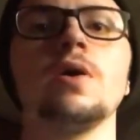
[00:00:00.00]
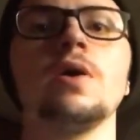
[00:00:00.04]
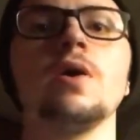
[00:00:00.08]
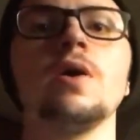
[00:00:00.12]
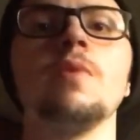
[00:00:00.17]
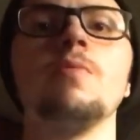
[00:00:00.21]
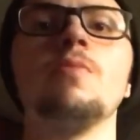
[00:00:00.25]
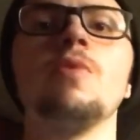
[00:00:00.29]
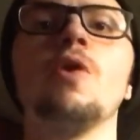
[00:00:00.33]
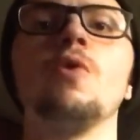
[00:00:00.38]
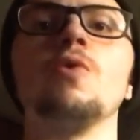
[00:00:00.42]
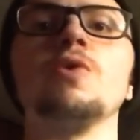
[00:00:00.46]

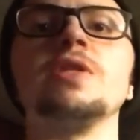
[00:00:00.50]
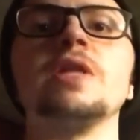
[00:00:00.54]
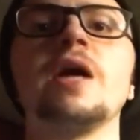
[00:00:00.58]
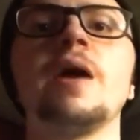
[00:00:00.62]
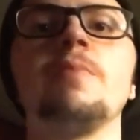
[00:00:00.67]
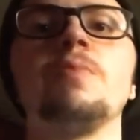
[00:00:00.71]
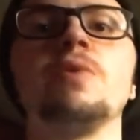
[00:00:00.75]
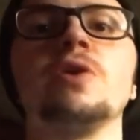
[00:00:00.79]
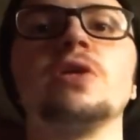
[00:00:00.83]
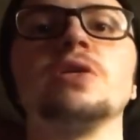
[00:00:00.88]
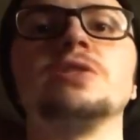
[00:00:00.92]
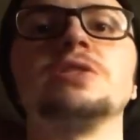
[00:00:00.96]
But with that
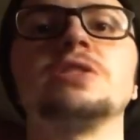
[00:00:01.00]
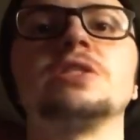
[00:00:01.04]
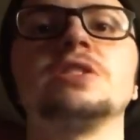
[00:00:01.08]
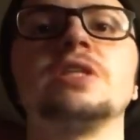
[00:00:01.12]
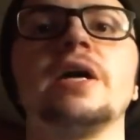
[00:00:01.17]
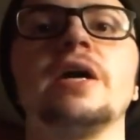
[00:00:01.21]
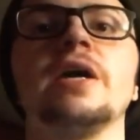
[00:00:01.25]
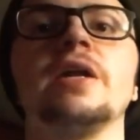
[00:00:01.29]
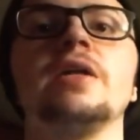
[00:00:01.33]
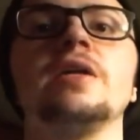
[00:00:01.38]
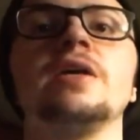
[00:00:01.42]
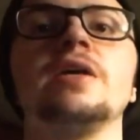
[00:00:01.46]
being
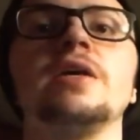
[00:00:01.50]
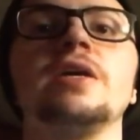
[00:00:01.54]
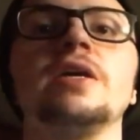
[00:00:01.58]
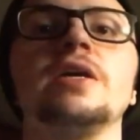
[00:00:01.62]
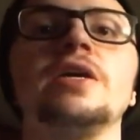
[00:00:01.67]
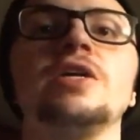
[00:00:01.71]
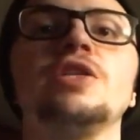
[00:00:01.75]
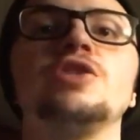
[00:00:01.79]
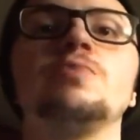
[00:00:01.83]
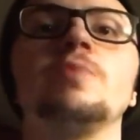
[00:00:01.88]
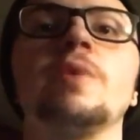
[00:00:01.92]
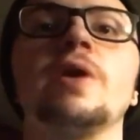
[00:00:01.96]
said,
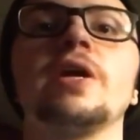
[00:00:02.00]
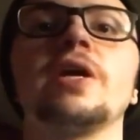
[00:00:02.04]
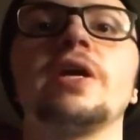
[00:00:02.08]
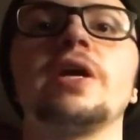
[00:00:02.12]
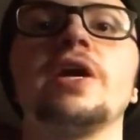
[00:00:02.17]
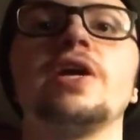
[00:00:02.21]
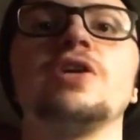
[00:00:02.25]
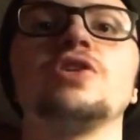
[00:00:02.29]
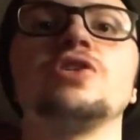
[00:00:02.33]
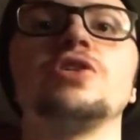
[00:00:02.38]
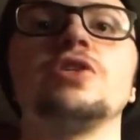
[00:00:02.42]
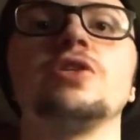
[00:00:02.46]
each
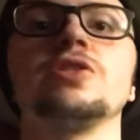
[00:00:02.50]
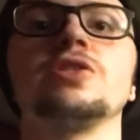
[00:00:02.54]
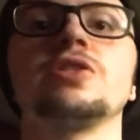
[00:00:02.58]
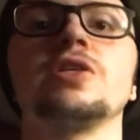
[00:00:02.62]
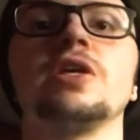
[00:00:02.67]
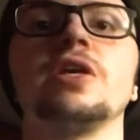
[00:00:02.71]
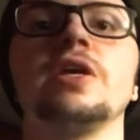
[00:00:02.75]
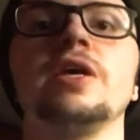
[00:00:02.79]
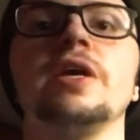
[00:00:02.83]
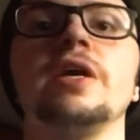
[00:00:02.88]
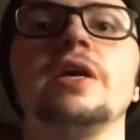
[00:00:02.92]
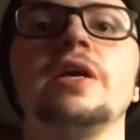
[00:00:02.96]
medication is going
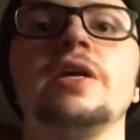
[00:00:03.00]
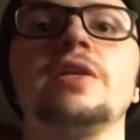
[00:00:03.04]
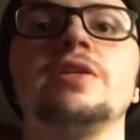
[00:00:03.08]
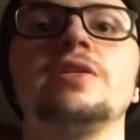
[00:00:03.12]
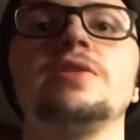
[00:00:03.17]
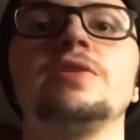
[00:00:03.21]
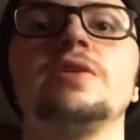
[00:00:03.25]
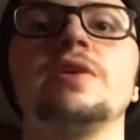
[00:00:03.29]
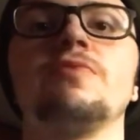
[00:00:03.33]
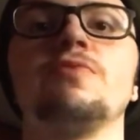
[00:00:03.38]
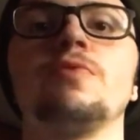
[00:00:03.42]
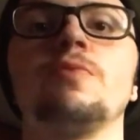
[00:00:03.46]
to hit
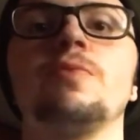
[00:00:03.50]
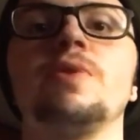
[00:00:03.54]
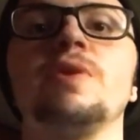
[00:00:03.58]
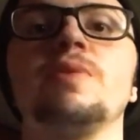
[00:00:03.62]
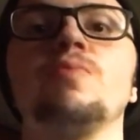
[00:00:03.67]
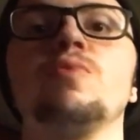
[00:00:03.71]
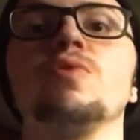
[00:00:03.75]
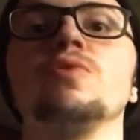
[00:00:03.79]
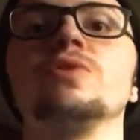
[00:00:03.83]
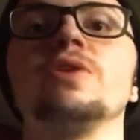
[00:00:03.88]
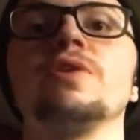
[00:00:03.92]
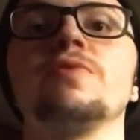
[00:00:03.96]
different
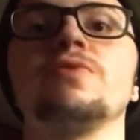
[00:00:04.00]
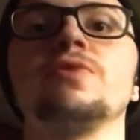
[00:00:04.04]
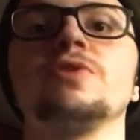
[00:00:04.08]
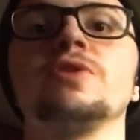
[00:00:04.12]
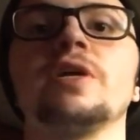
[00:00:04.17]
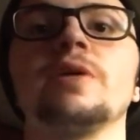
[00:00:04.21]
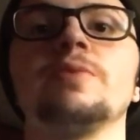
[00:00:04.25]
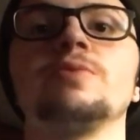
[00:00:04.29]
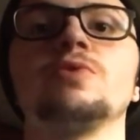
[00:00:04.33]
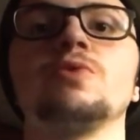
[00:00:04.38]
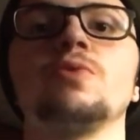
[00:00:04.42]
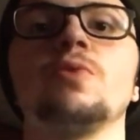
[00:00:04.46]
people different
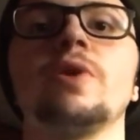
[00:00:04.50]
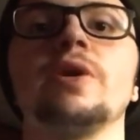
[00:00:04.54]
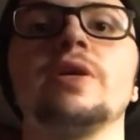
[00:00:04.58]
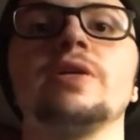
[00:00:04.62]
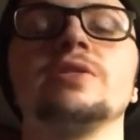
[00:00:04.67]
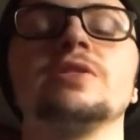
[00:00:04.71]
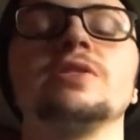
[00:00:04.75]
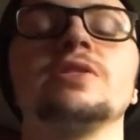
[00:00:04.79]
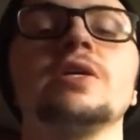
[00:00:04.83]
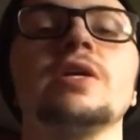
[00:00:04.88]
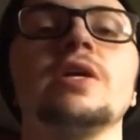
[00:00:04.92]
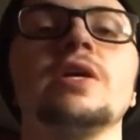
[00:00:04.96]
types of
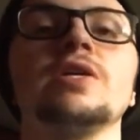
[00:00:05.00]
ways.